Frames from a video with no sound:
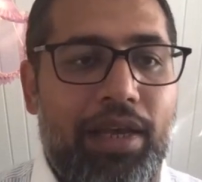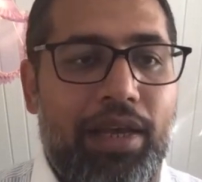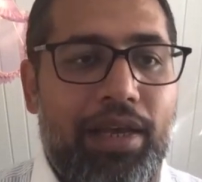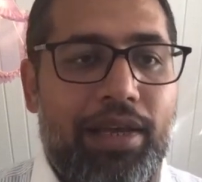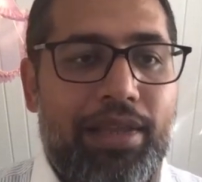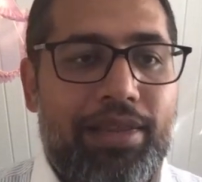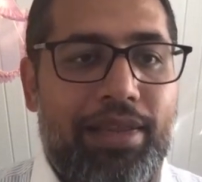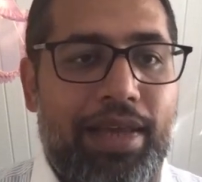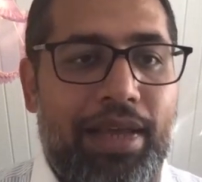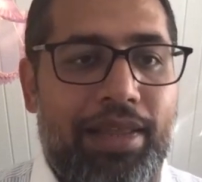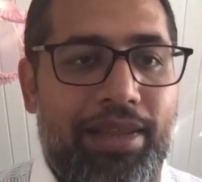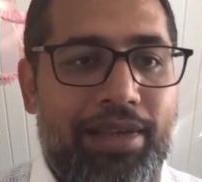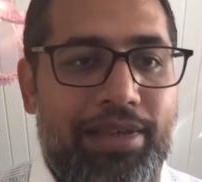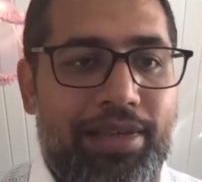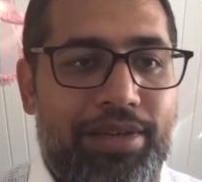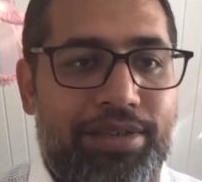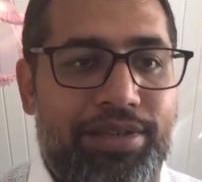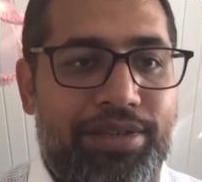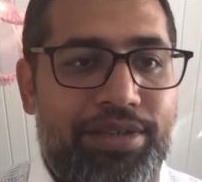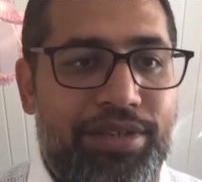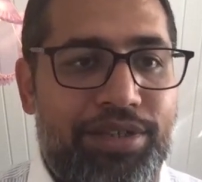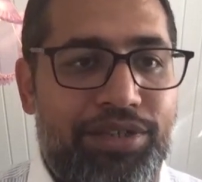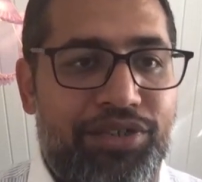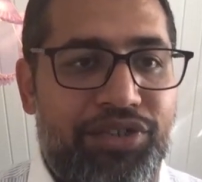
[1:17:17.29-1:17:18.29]
Then there's a
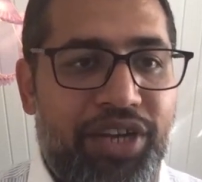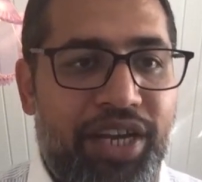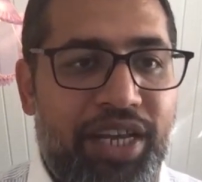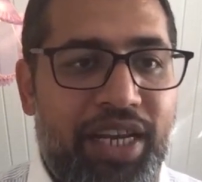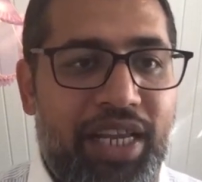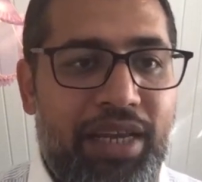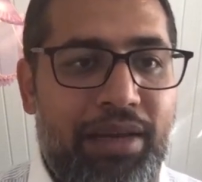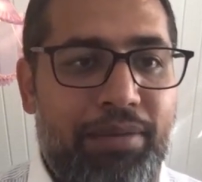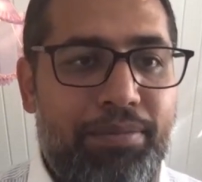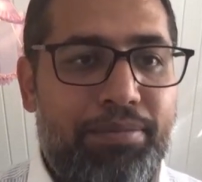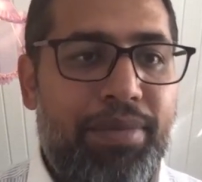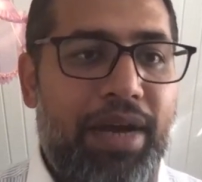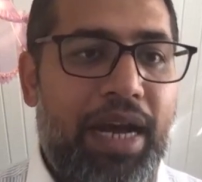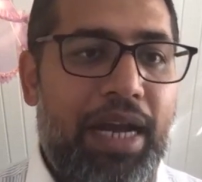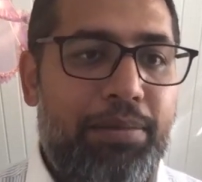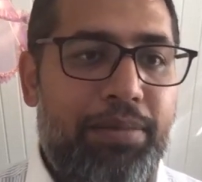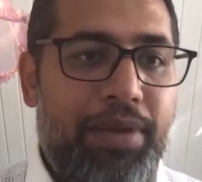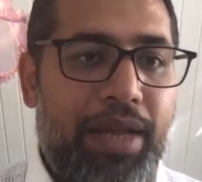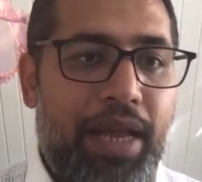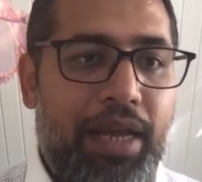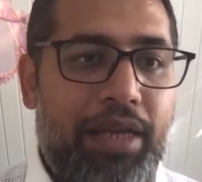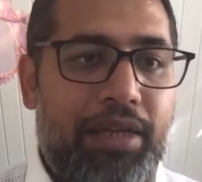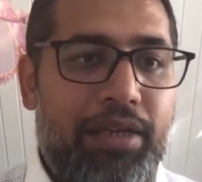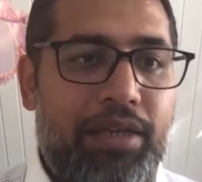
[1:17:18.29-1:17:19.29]
training
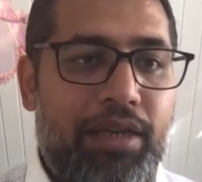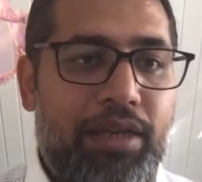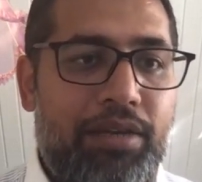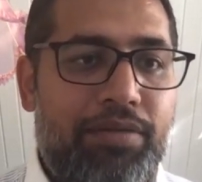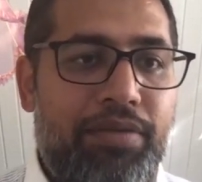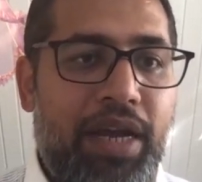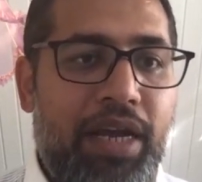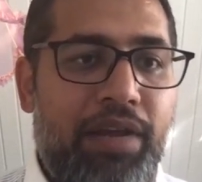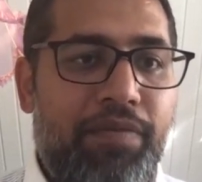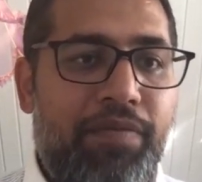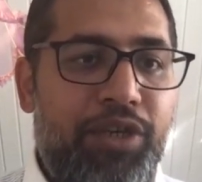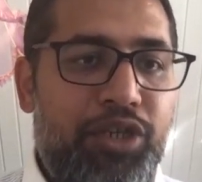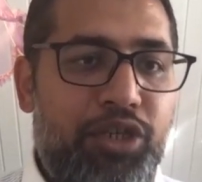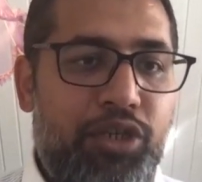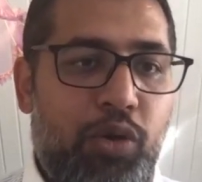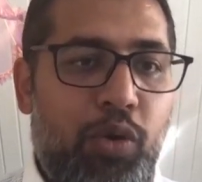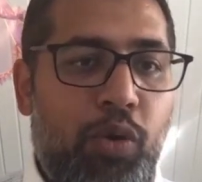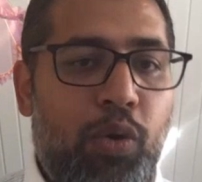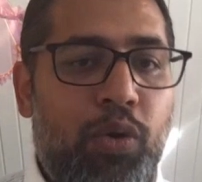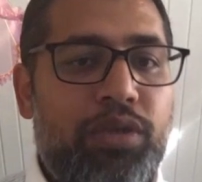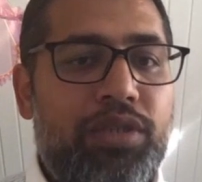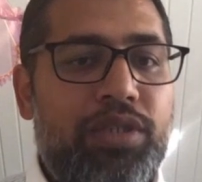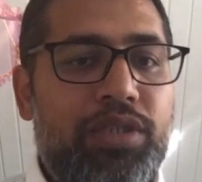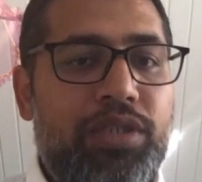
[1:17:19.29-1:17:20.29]
pipeline, right, which
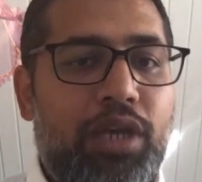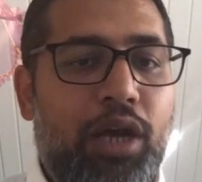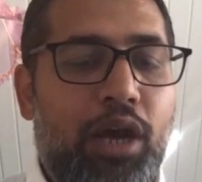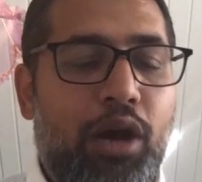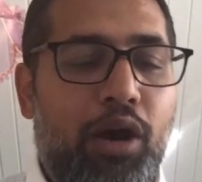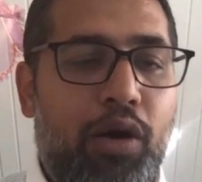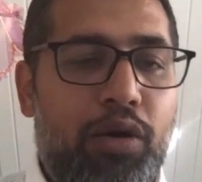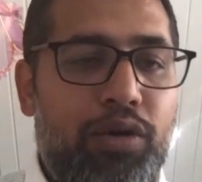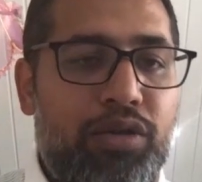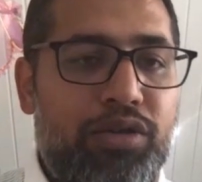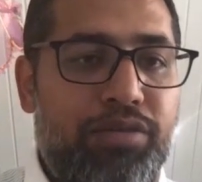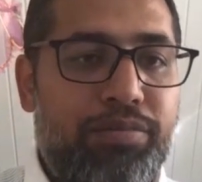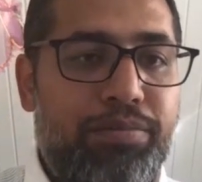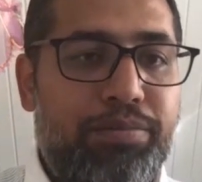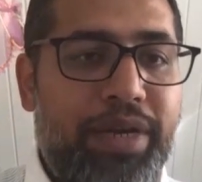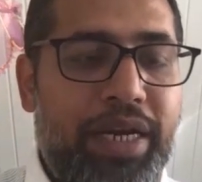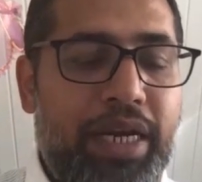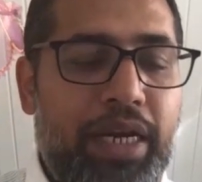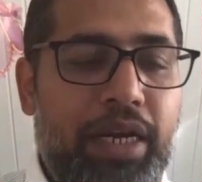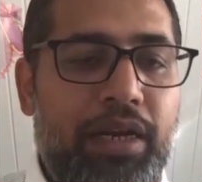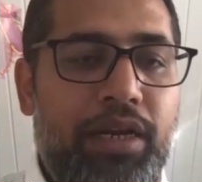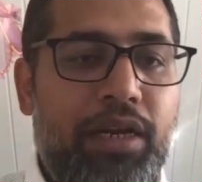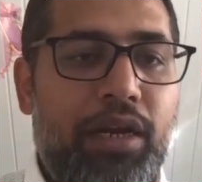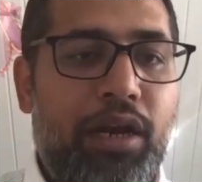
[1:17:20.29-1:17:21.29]
knows how to
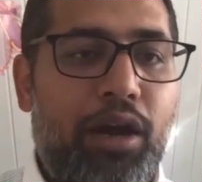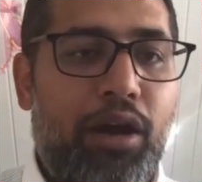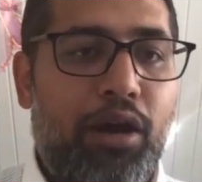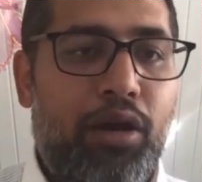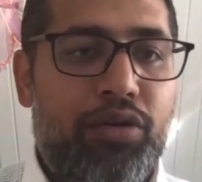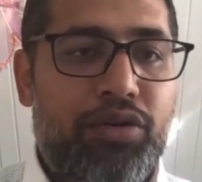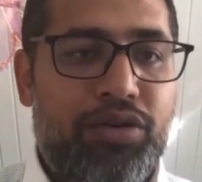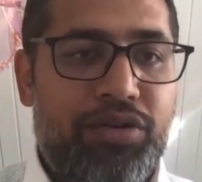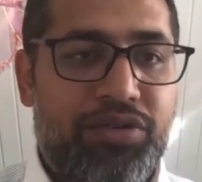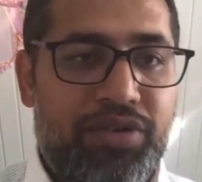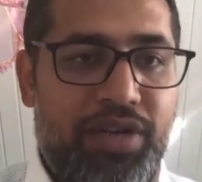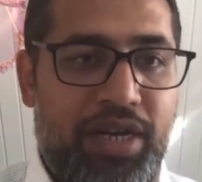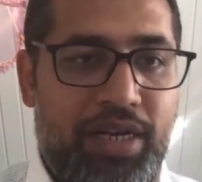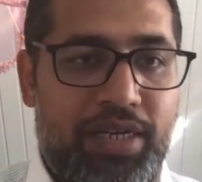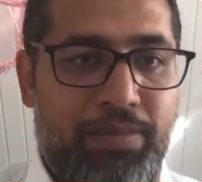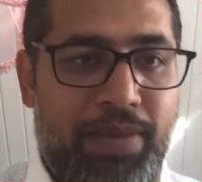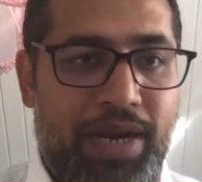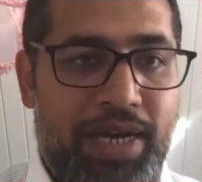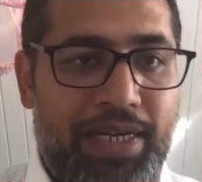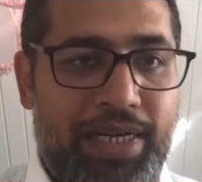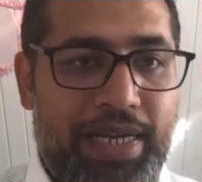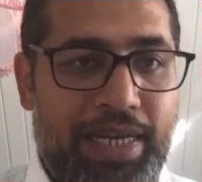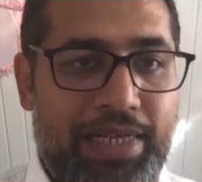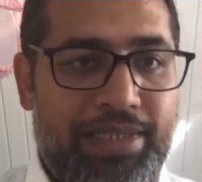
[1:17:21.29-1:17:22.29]
build, how to run
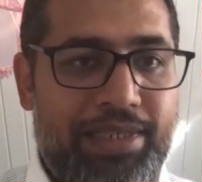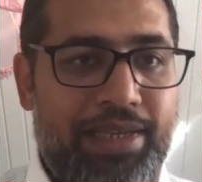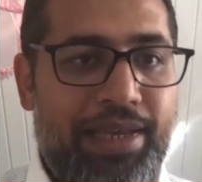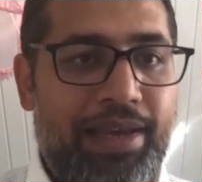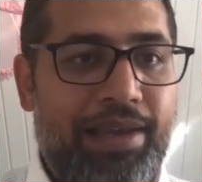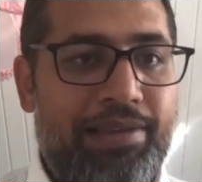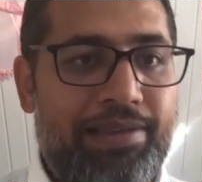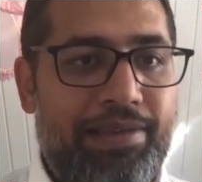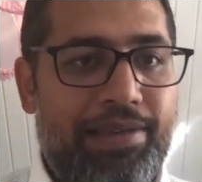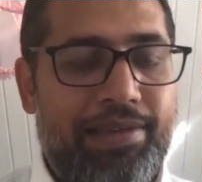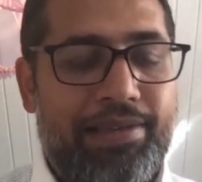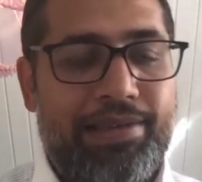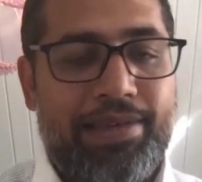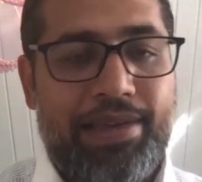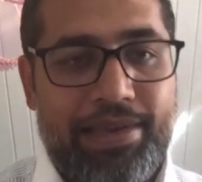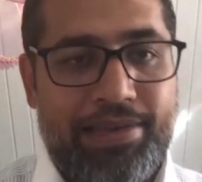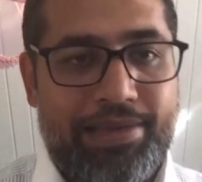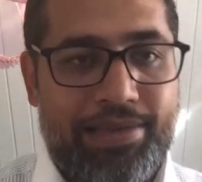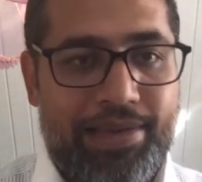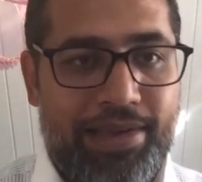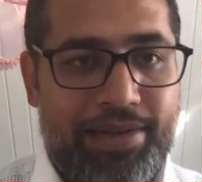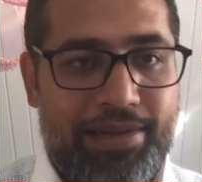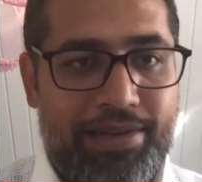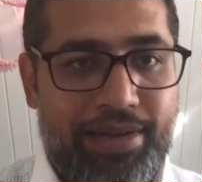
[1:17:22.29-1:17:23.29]
my test cases,
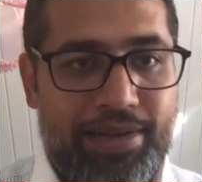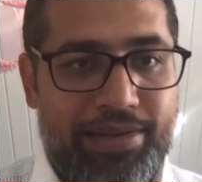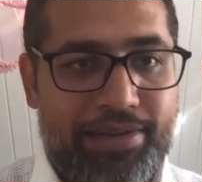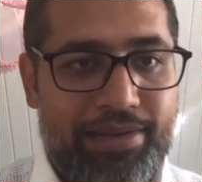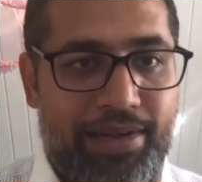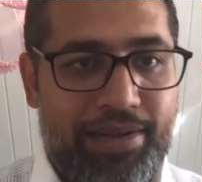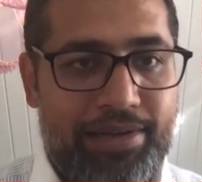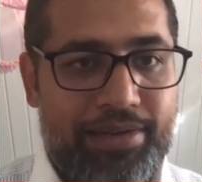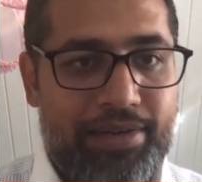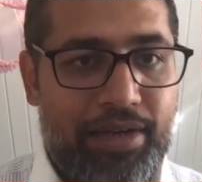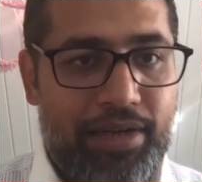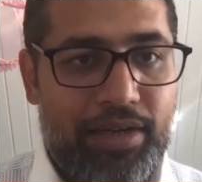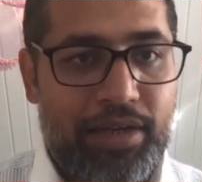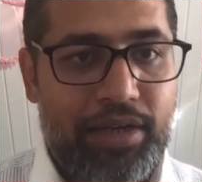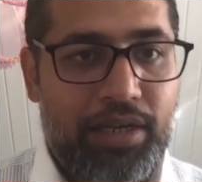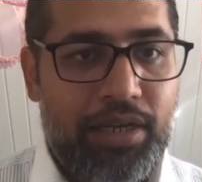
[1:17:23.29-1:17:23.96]
etc., etc.